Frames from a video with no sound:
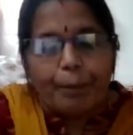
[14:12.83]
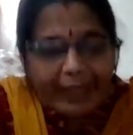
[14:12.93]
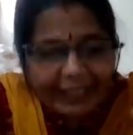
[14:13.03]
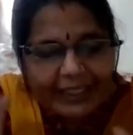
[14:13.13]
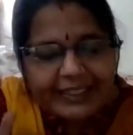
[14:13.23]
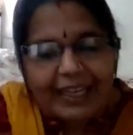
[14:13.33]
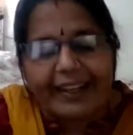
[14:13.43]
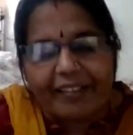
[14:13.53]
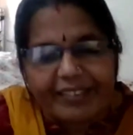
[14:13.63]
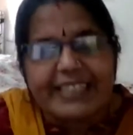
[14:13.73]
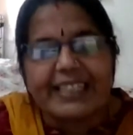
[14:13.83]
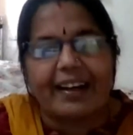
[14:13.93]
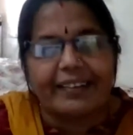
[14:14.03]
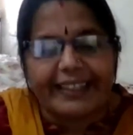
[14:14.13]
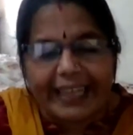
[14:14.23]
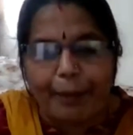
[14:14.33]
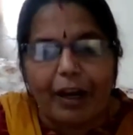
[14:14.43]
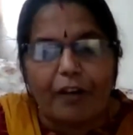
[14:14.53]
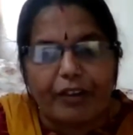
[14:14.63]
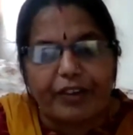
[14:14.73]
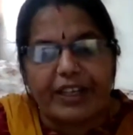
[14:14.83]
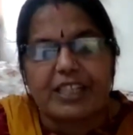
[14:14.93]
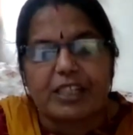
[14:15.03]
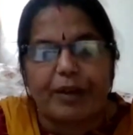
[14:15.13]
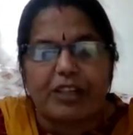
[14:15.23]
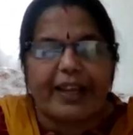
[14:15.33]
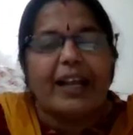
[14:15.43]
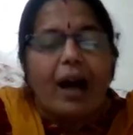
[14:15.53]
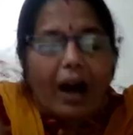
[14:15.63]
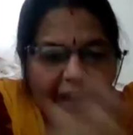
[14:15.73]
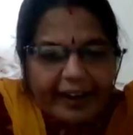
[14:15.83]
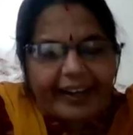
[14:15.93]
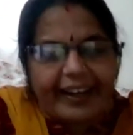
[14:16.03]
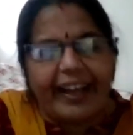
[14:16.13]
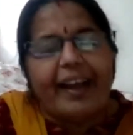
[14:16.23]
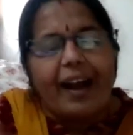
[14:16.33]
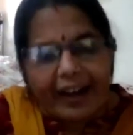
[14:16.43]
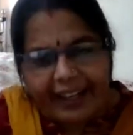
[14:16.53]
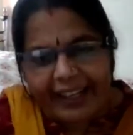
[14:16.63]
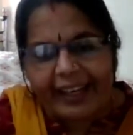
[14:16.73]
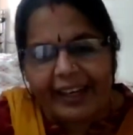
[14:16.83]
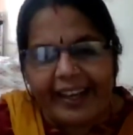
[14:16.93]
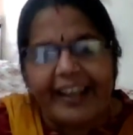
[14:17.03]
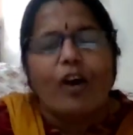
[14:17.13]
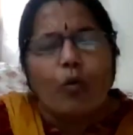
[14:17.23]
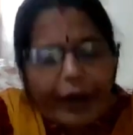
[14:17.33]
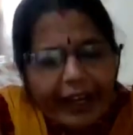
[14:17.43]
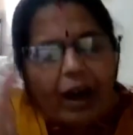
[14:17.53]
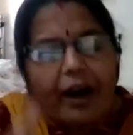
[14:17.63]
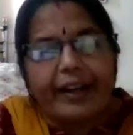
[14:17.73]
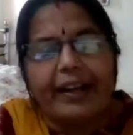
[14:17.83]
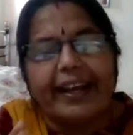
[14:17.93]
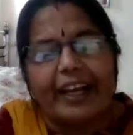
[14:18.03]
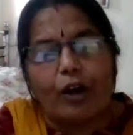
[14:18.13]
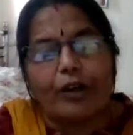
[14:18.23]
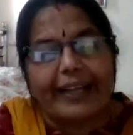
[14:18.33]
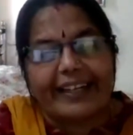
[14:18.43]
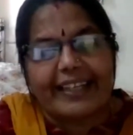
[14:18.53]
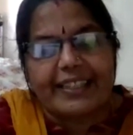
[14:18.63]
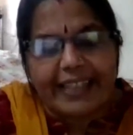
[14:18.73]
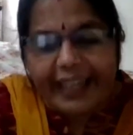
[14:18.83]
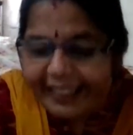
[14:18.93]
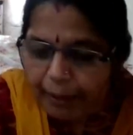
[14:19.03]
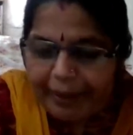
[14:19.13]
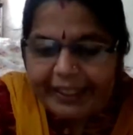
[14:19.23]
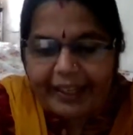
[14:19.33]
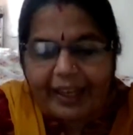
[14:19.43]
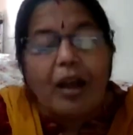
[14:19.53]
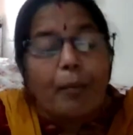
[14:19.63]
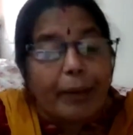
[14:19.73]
Give the children the table of differences between RNA and DNA. Why RNA cannot act as a genetic material?